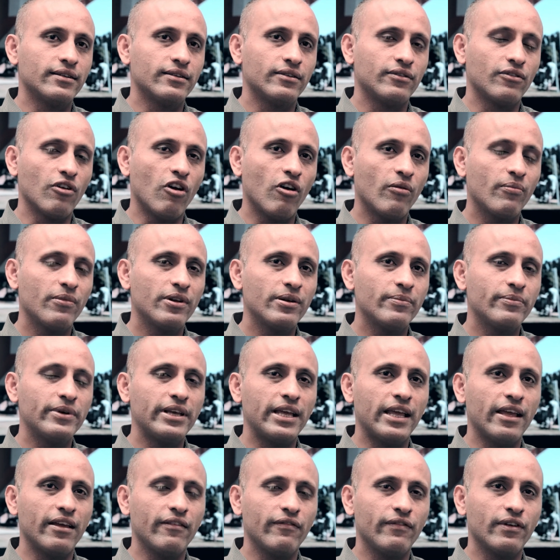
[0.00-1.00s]
normal
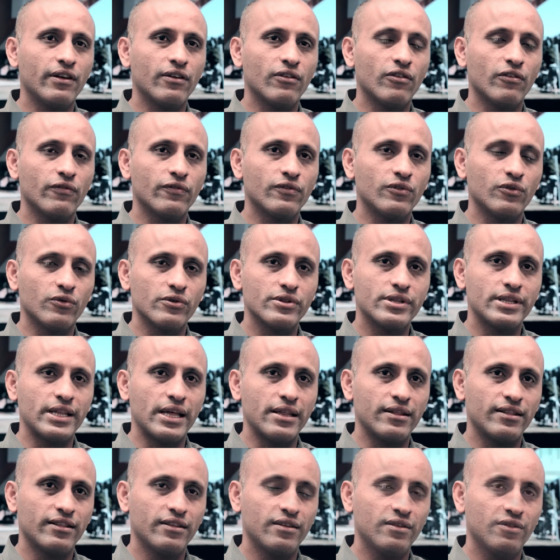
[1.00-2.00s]
behavior of those
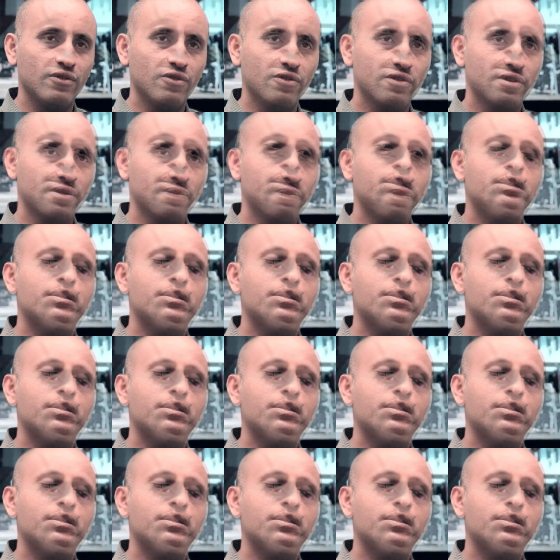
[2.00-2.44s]
sensor nodes.